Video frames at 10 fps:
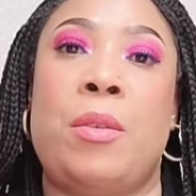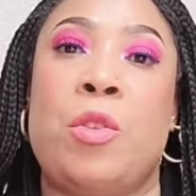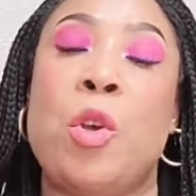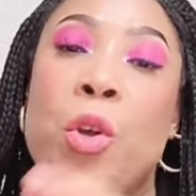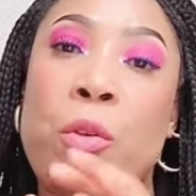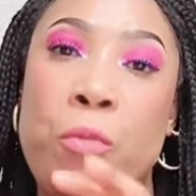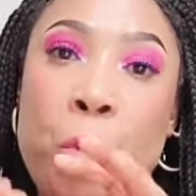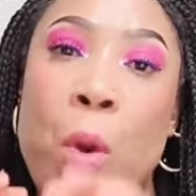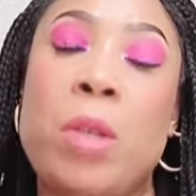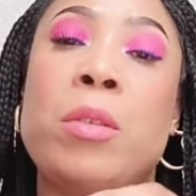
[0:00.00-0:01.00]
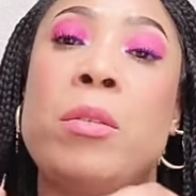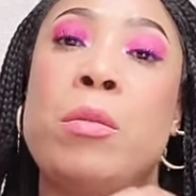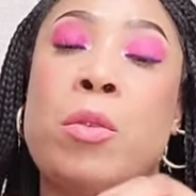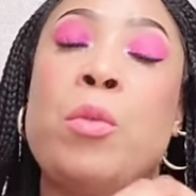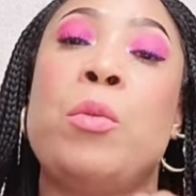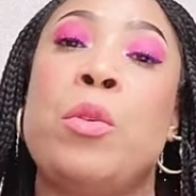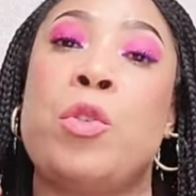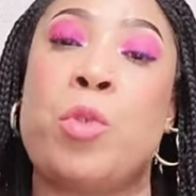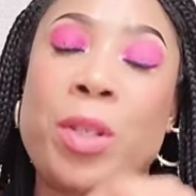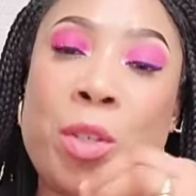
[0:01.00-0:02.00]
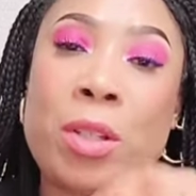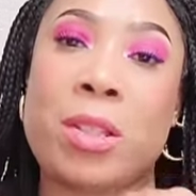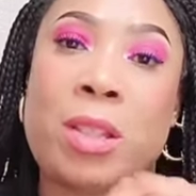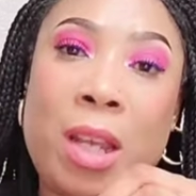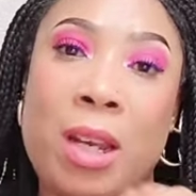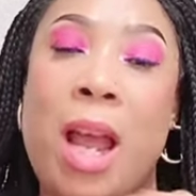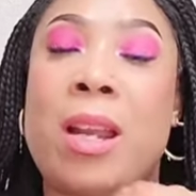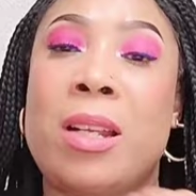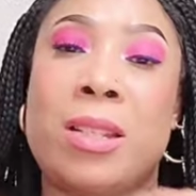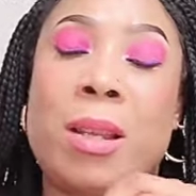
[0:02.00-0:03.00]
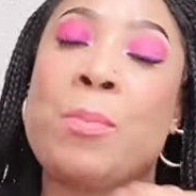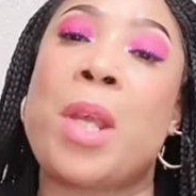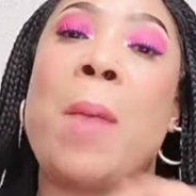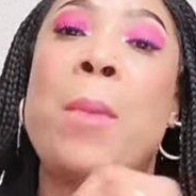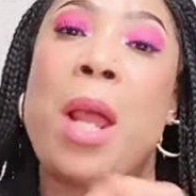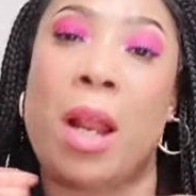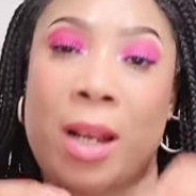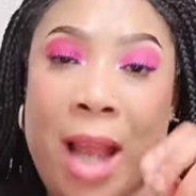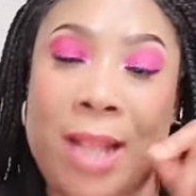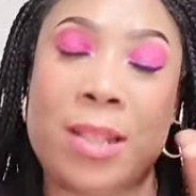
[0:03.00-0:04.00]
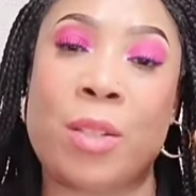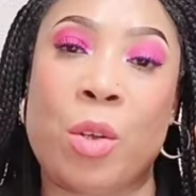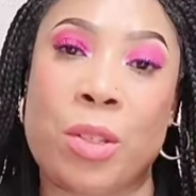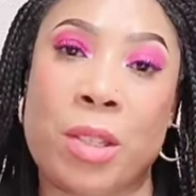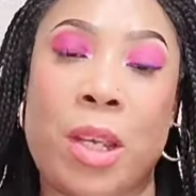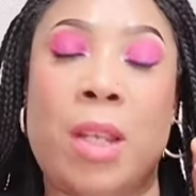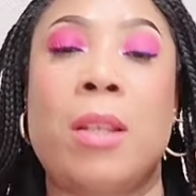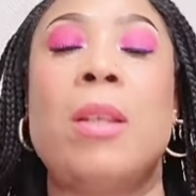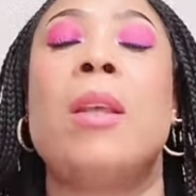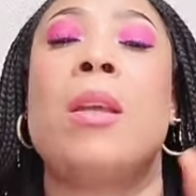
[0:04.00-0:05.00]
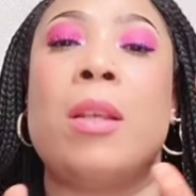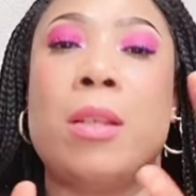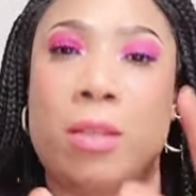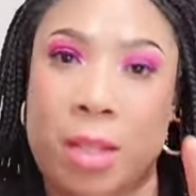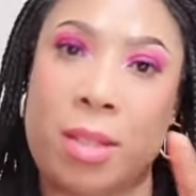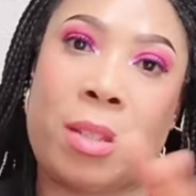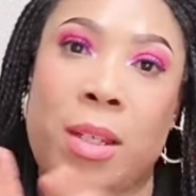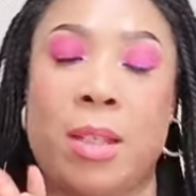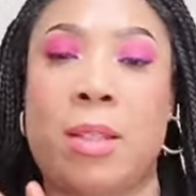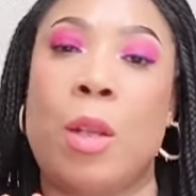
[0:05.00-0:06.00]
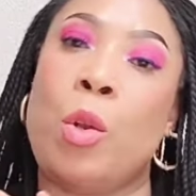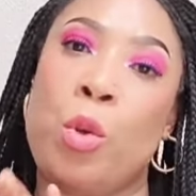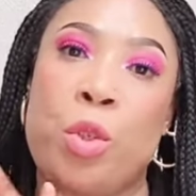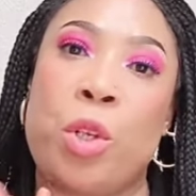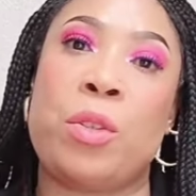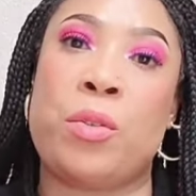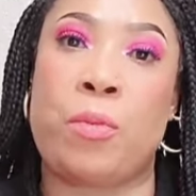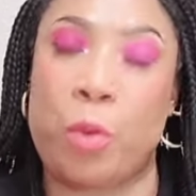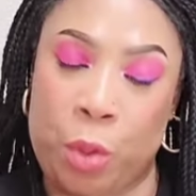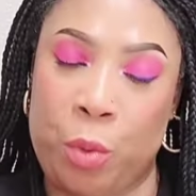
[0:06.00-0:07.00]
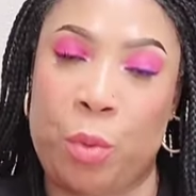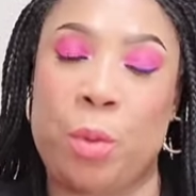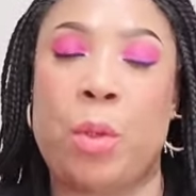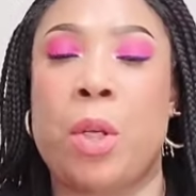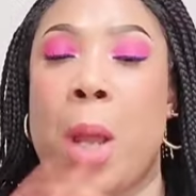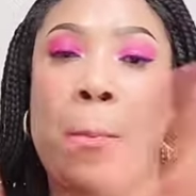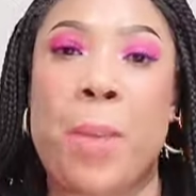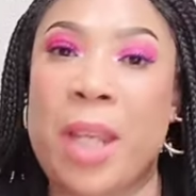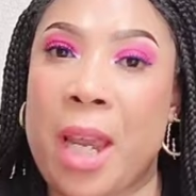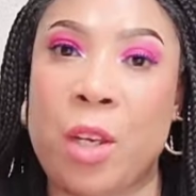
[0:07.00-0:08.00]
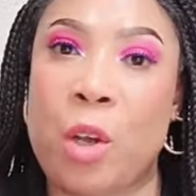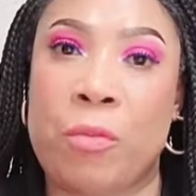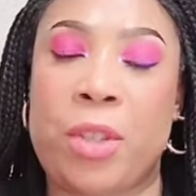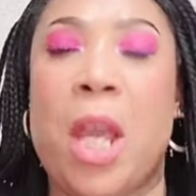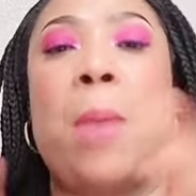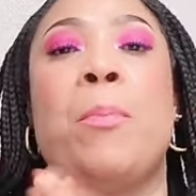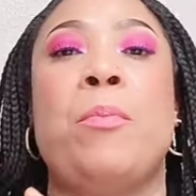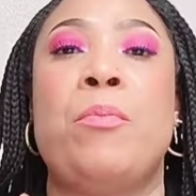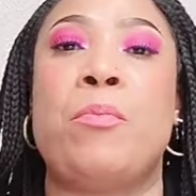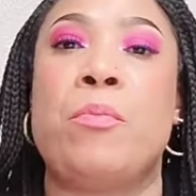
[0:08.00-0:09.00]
So if you want to, to treat your skin and at the same time lighten your skin, this is the lotions for you. You can pick any of them.